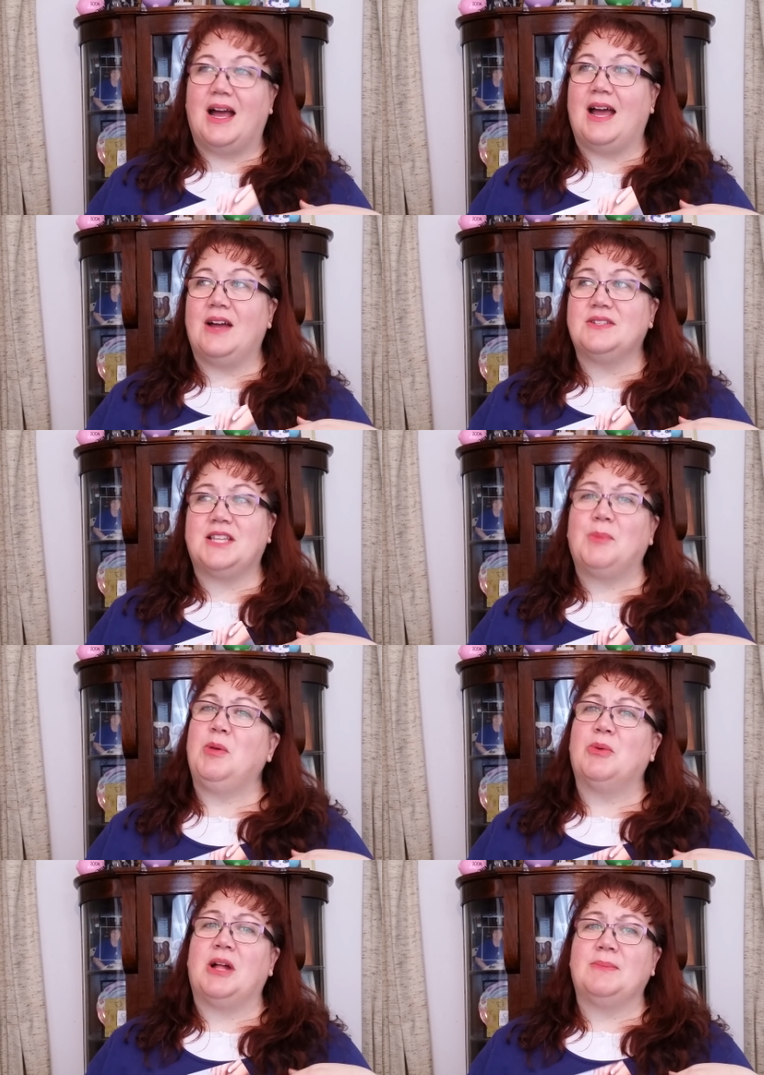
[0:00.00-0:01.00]
I always tell
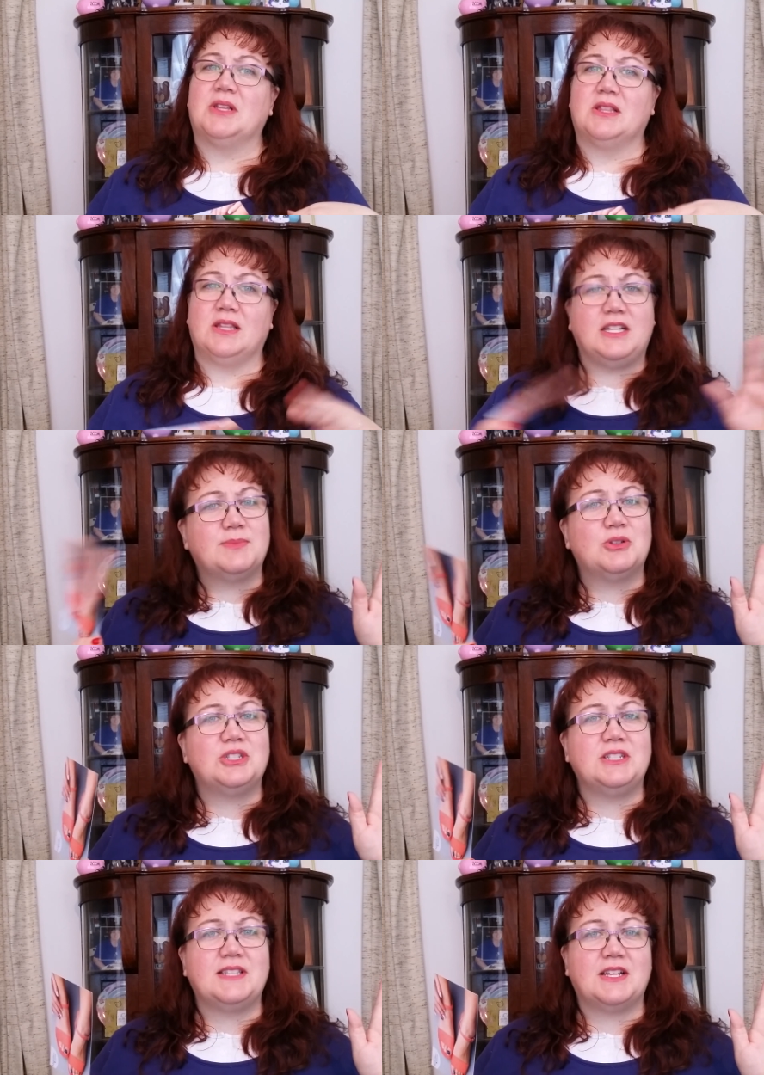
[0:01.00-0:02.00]
people I'm the least
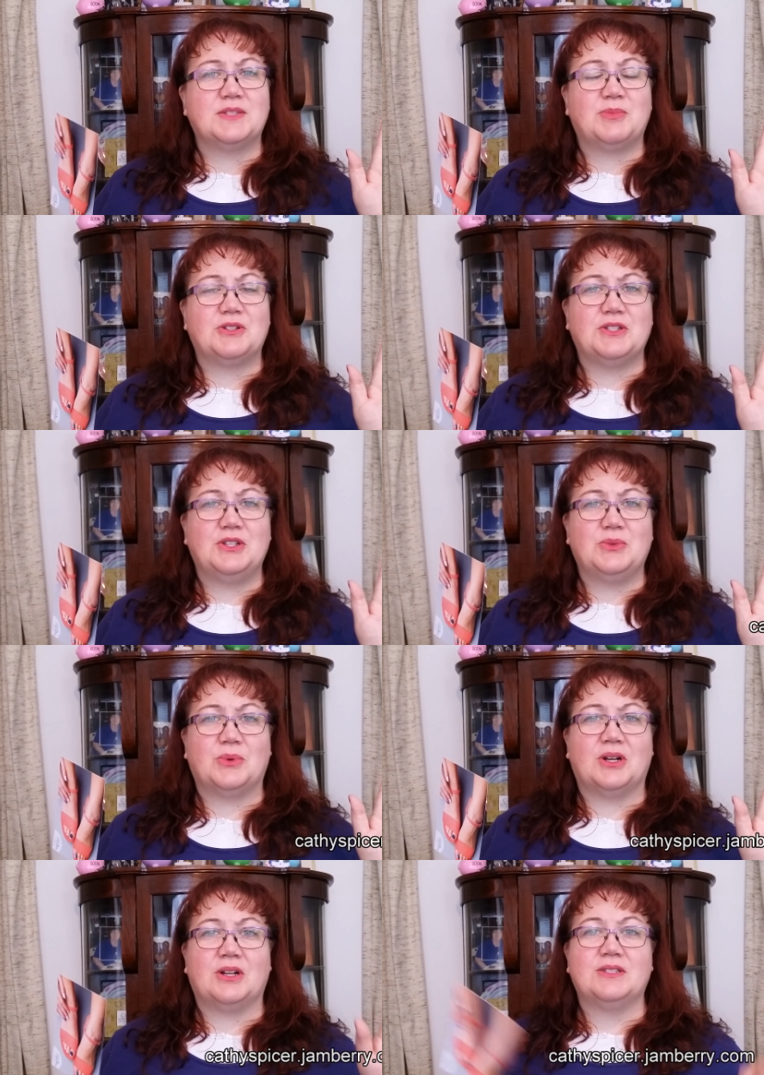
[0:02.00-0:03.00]
pushy salesperson in the
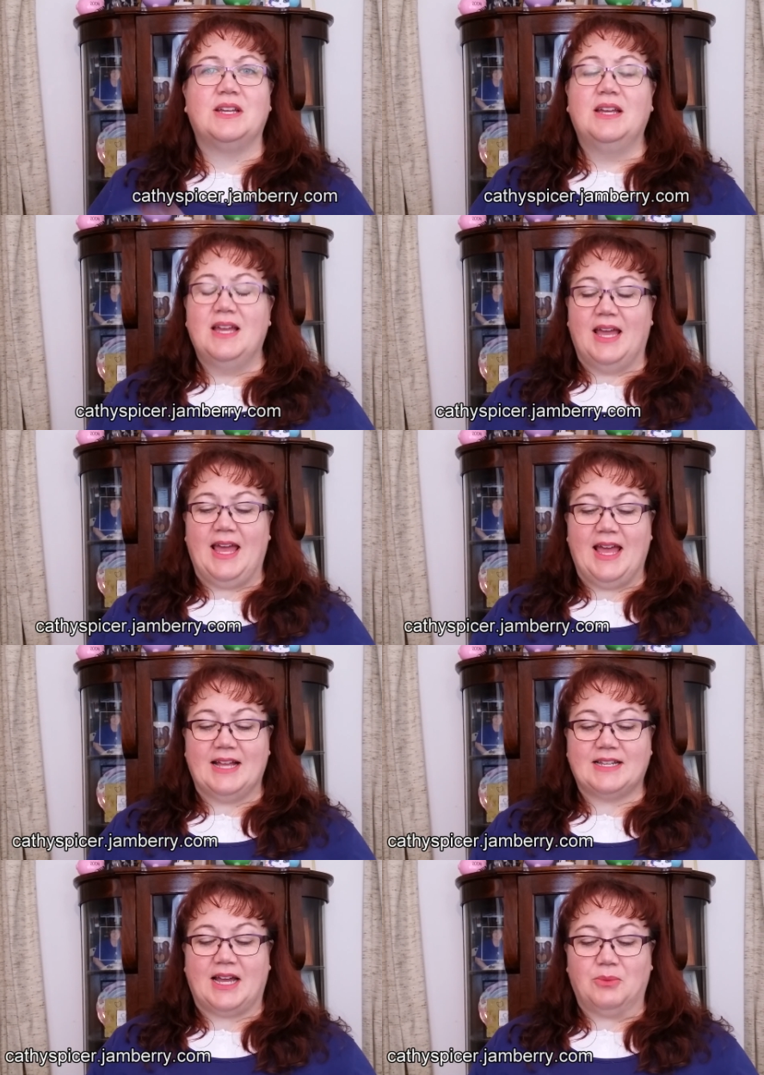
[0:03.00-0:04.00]
world,
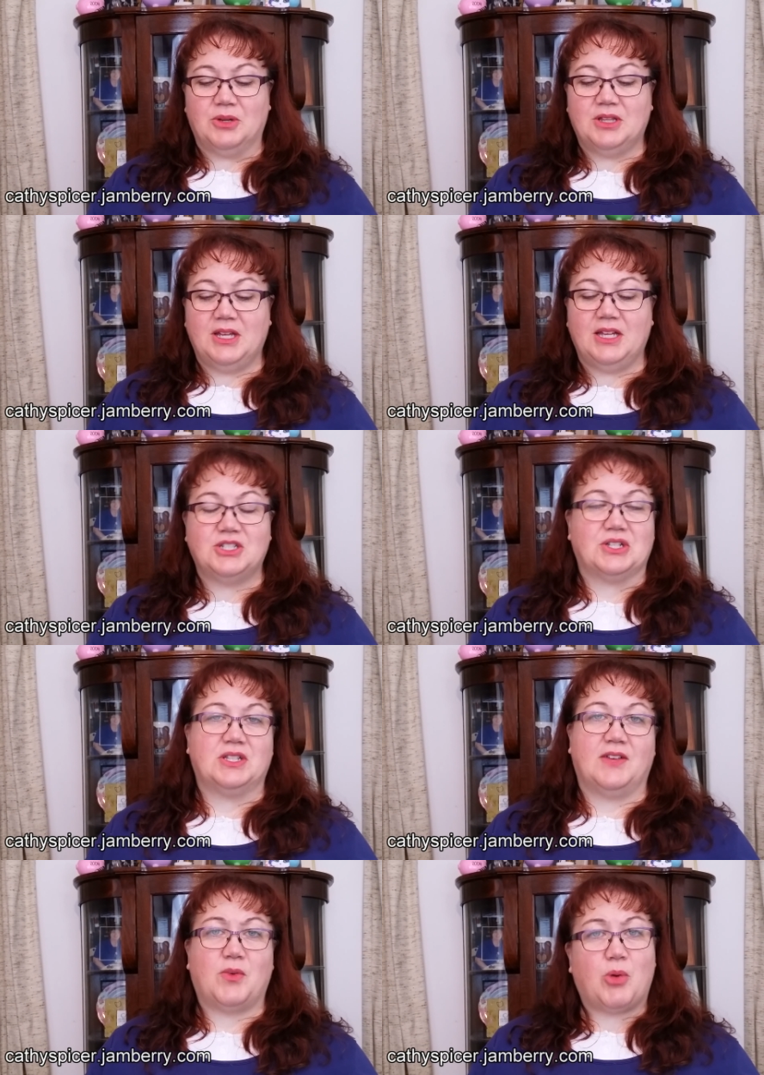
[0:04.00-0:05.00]
and I really
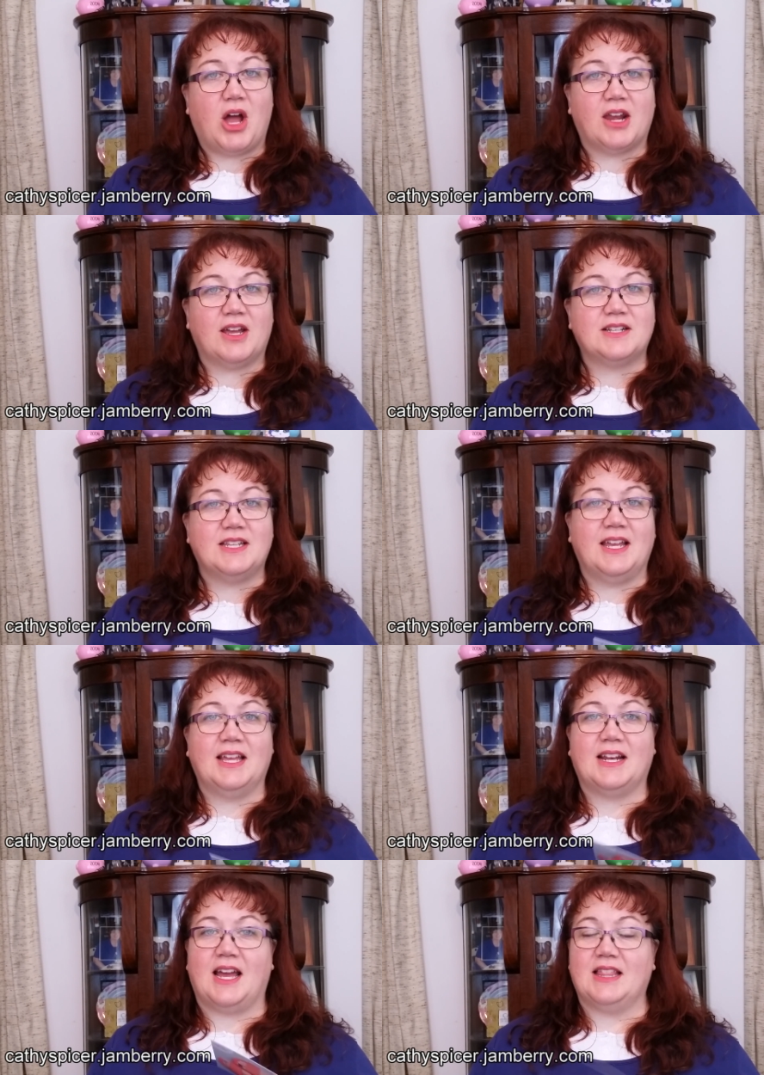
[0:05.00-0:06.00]
just love a product
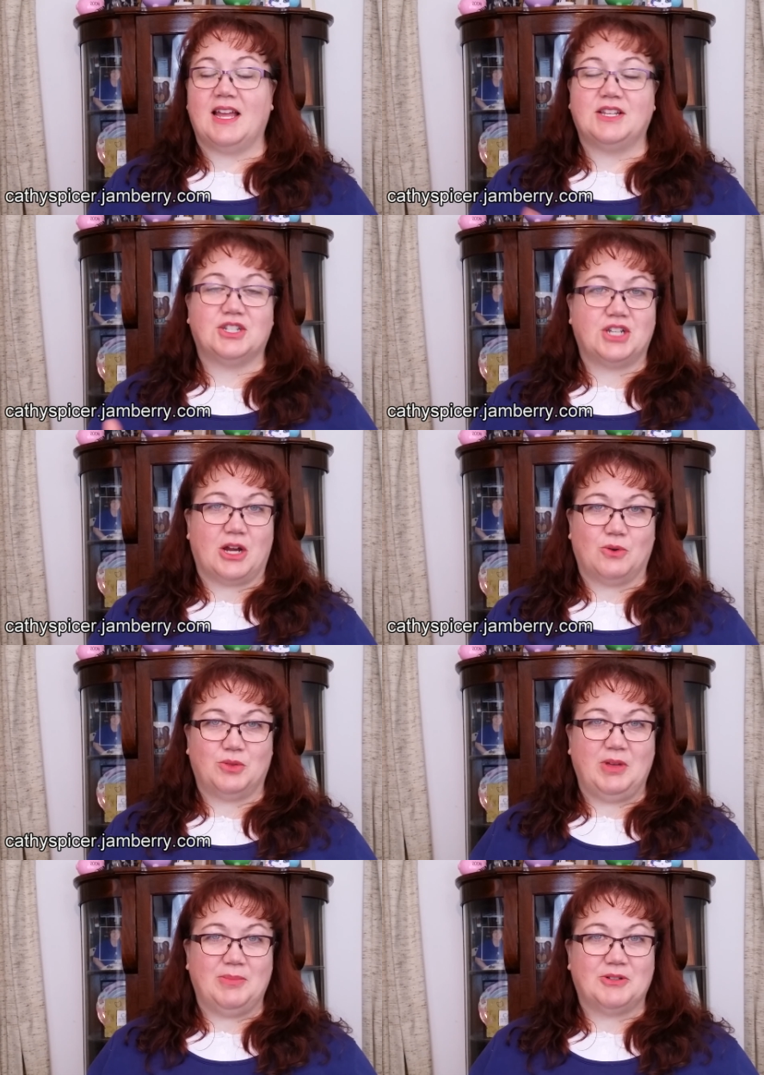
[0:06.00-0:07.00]
and I like to share it
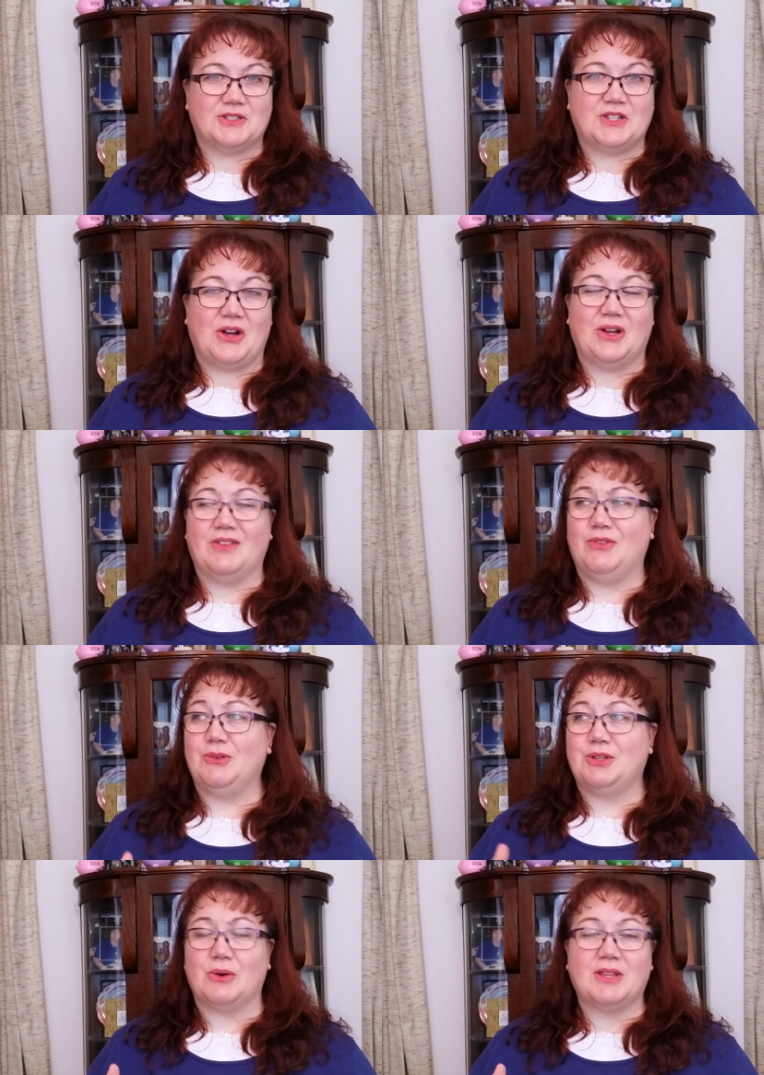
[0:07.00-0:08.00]
with people. So if
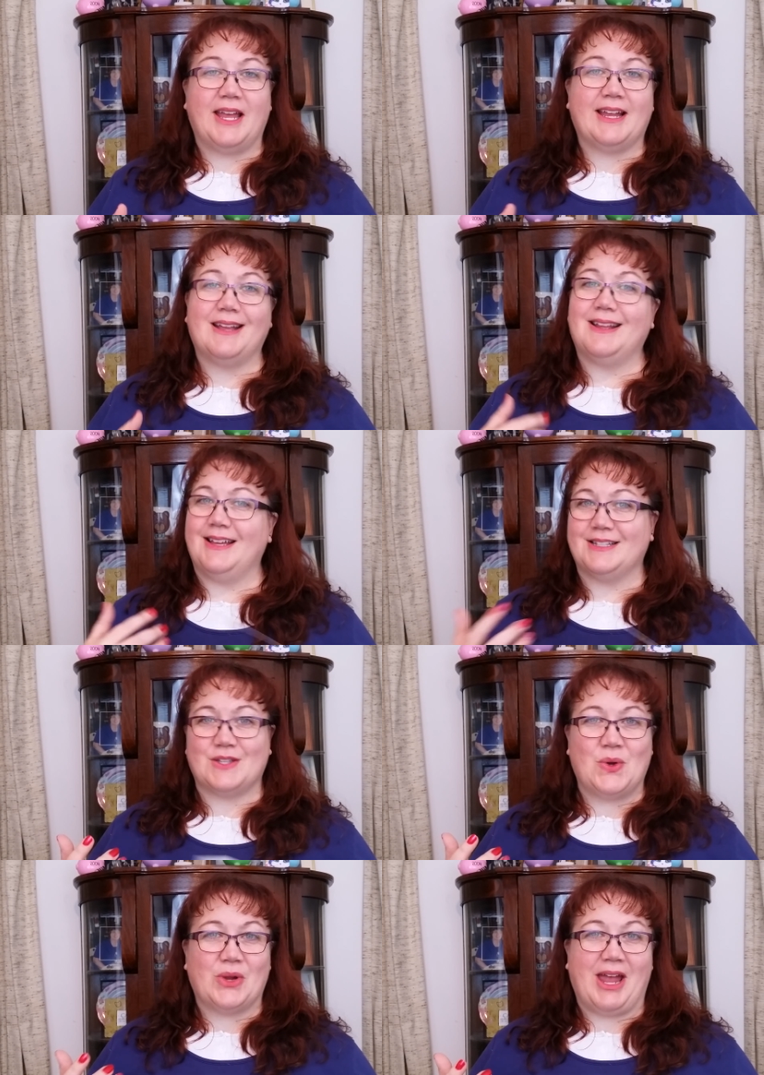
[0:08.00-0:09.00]
you don't like it,
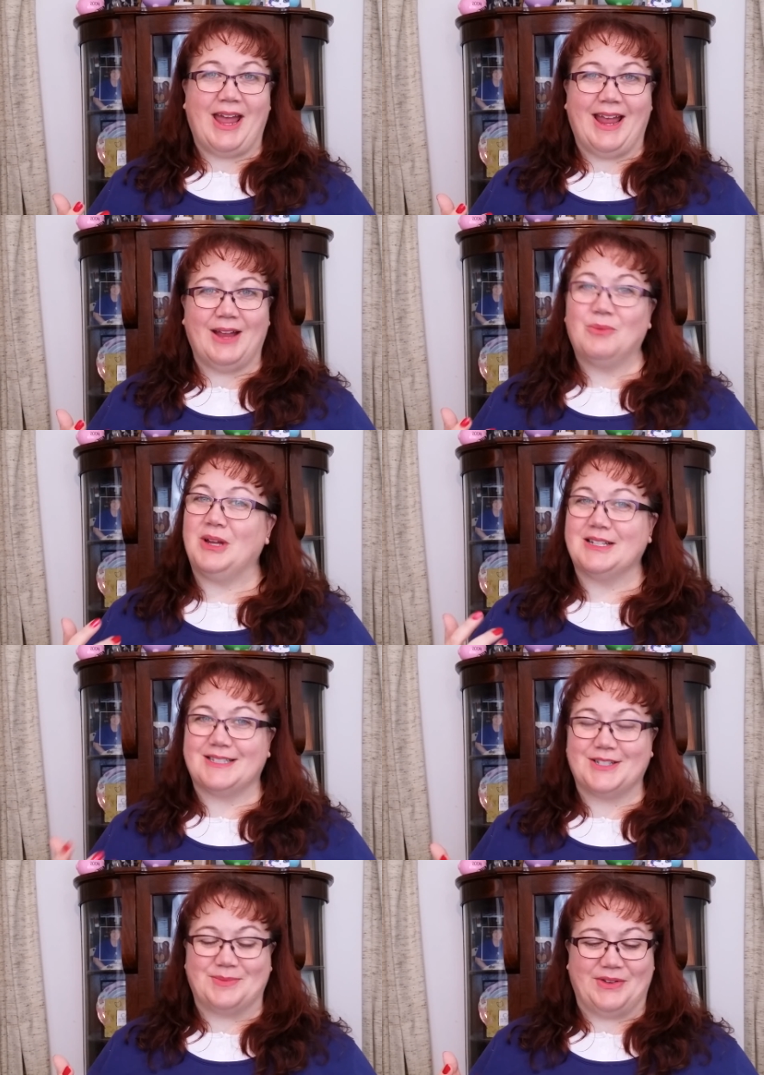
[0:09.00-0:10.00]
it's okay. We can
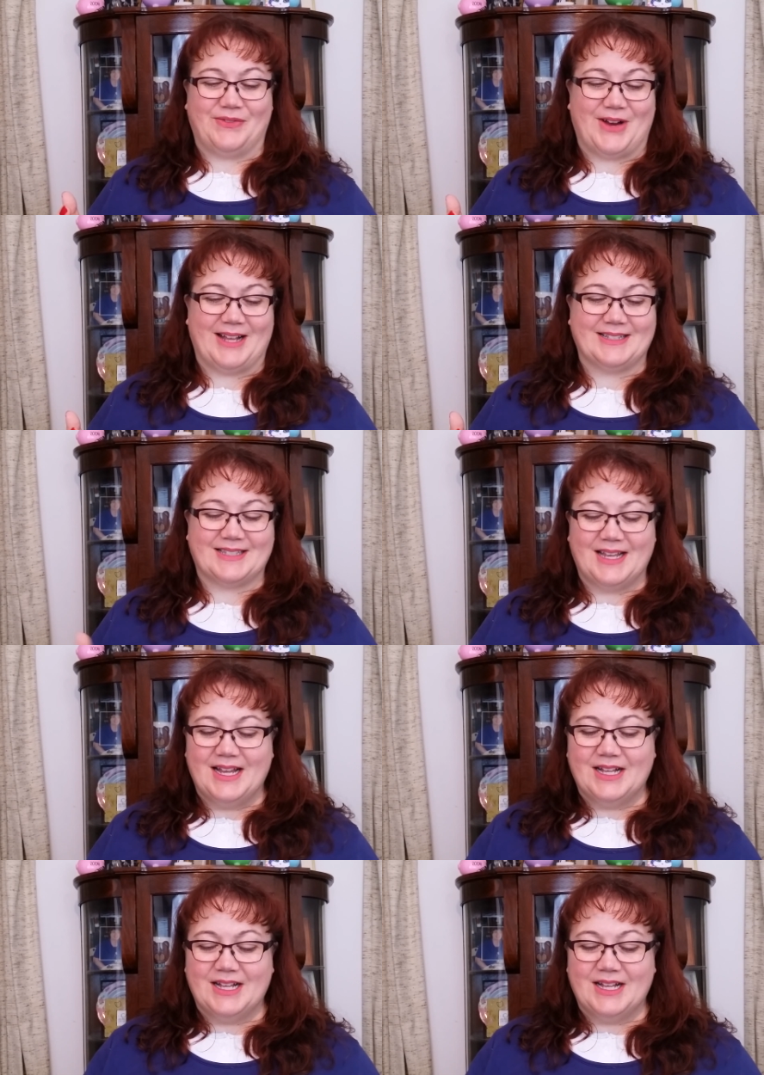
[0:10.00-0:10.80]
still be friends.